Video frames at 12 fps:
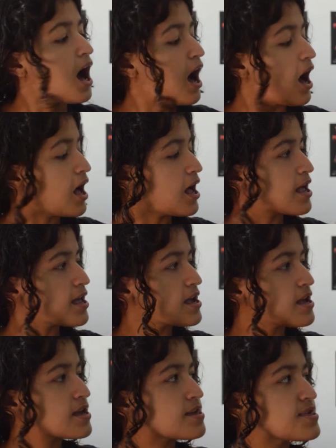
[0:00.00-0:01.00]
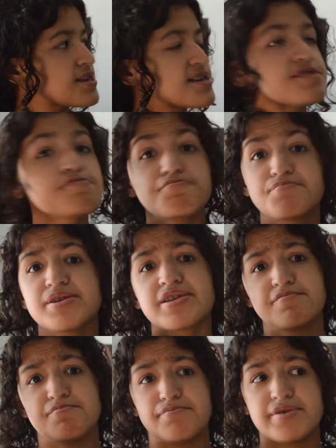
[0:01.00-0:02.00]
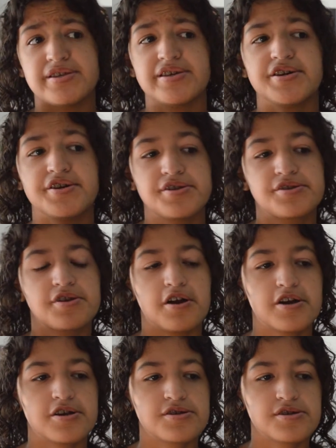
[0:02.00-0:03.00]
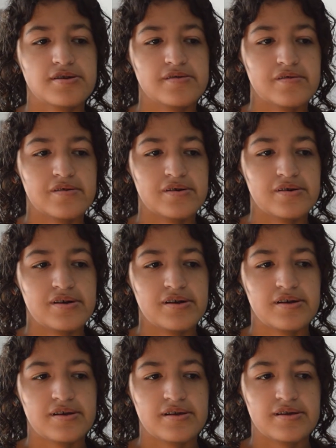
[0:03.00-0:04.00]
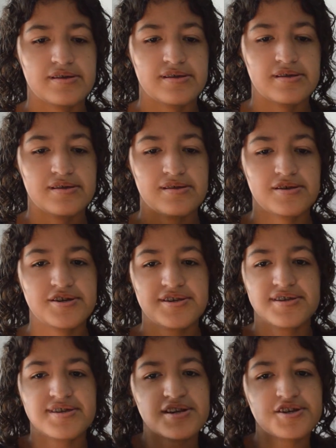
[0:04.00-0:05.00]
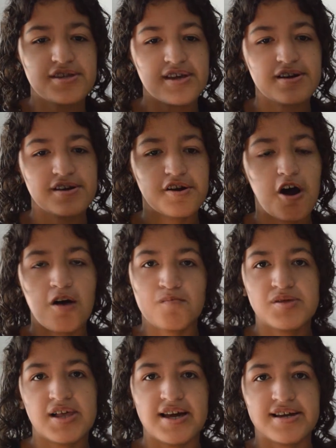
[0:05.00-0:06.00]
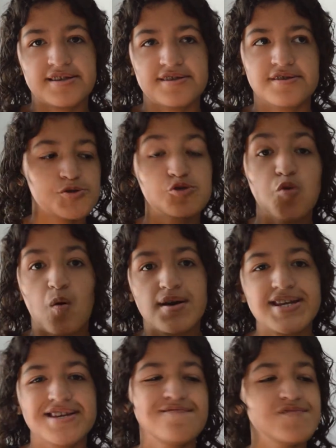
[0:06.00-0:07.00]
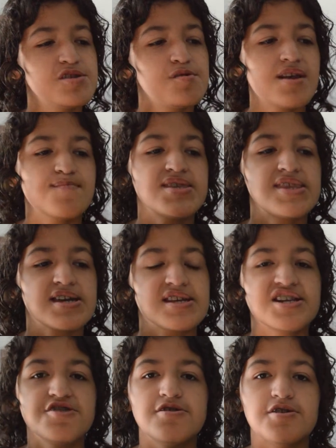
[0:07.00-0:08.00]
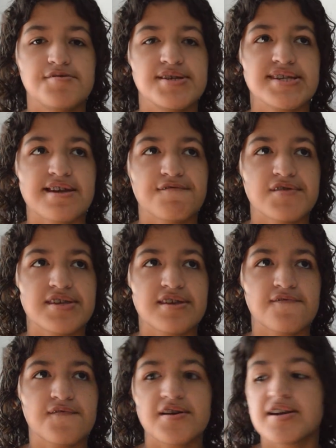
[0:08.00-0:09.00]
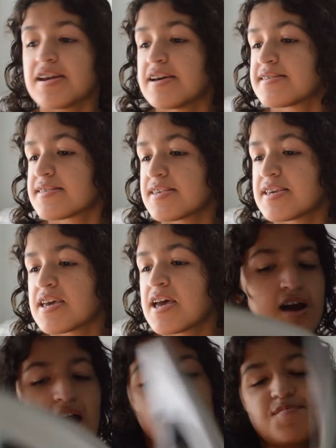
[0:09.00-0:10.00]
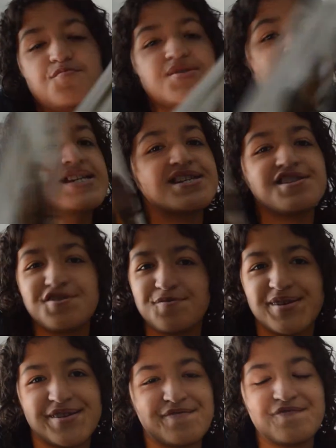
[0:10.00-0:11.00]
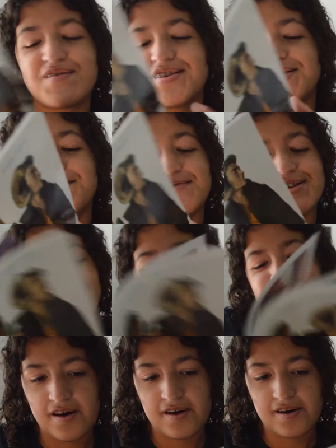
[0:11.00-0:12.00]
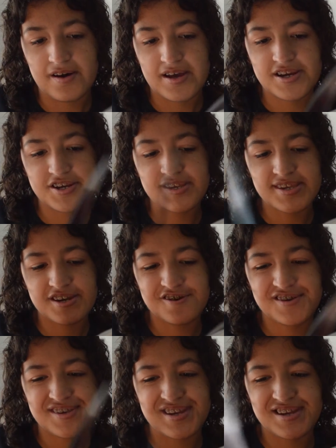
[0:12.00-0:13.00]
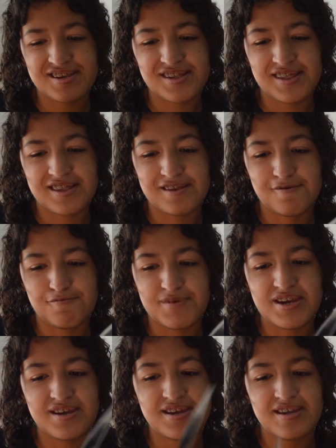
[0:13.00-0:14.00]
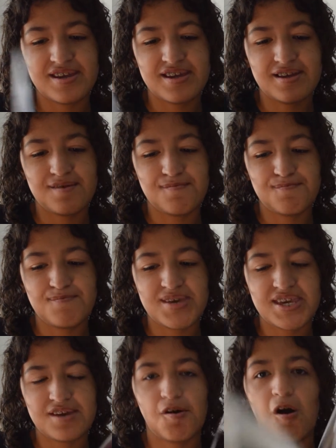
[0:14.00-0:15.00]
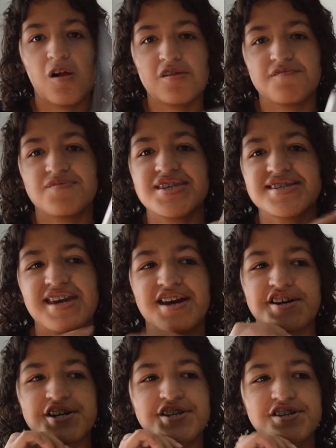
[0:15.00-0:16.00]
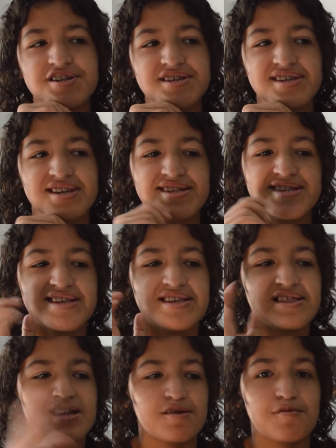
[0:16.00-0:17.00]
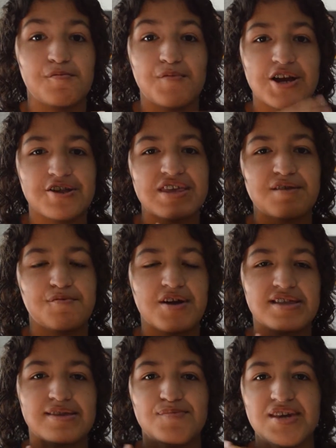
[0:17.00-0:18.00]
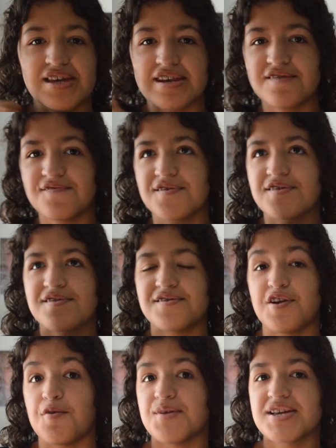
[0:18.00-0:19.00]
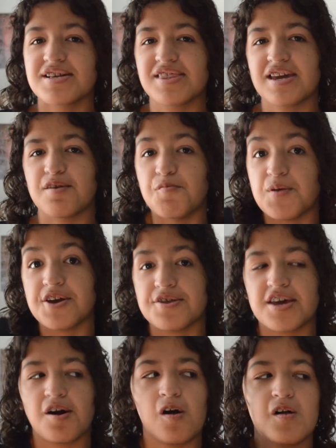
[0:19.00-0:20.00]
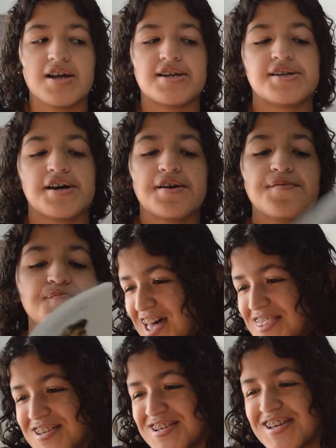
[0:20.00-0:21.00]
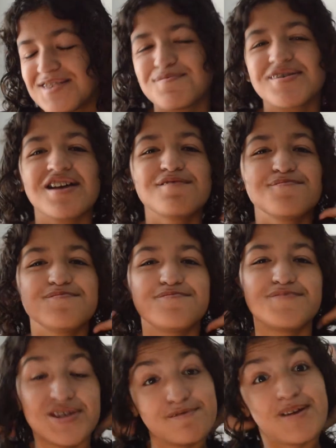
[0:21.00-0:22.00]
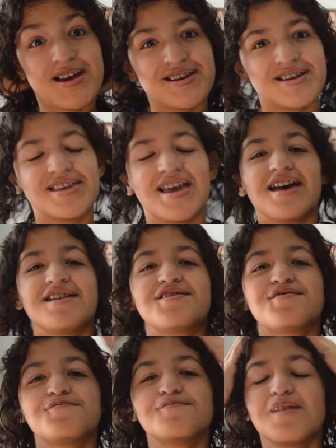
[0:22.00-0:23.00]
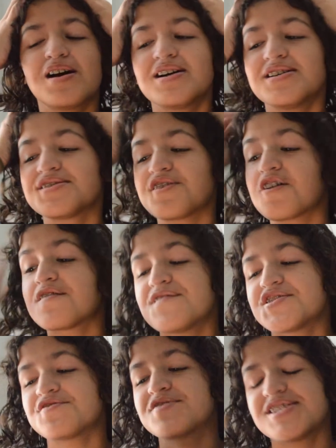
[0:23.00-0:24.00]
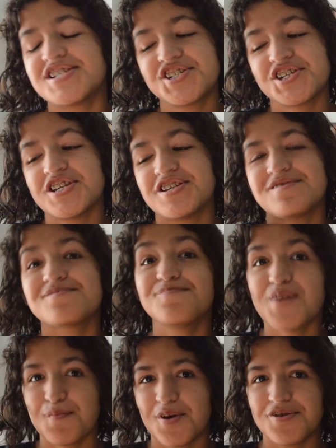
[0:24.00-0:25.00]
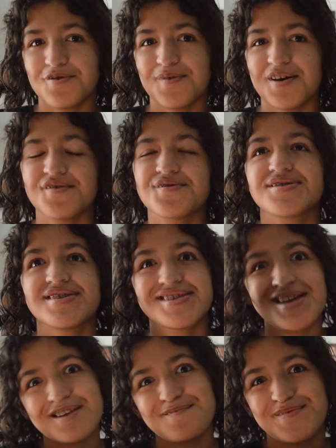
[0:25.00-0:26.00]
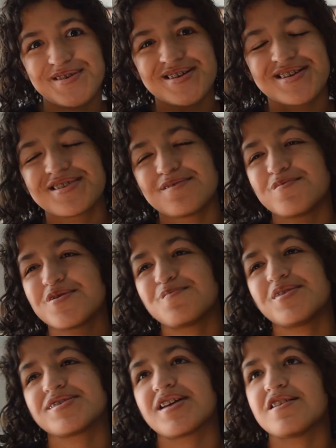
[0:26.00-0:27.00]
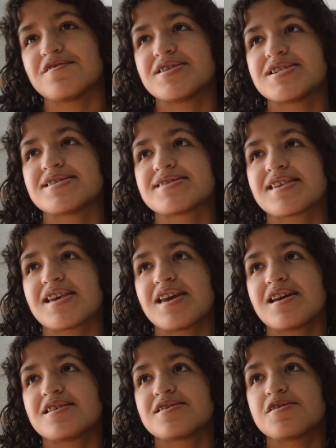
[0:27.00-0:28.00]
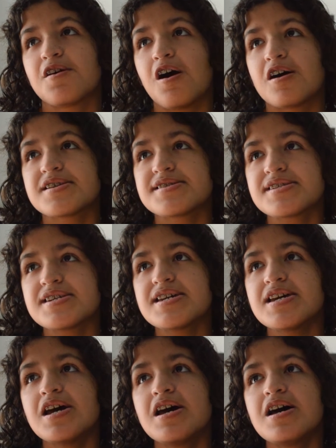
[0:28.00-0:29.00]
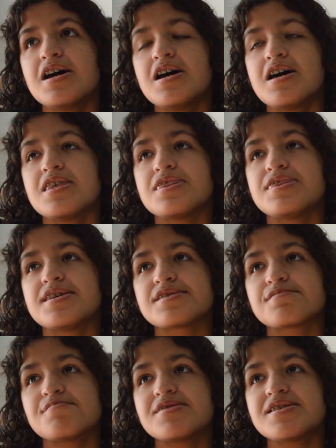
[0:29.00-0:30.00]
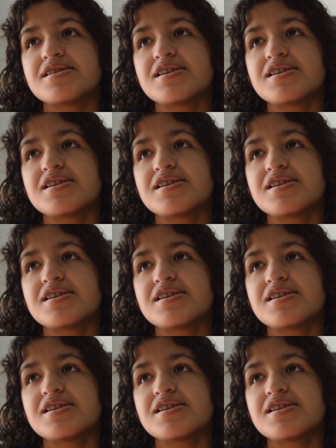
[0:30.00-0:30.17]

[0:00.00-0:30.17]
I think it's a really, really good start to just such like a complex story. You know what I mean? Like it introduces everything very nicely. I mean, we get into it very quickly, and it's just interesting to re-meet all of these characters and see like where they were at the beginning, knowing like where they all end up. The next book I reread again was Artificial Condition by Martha Wells, the second book in the Murderbot Diaries, and honestly, this one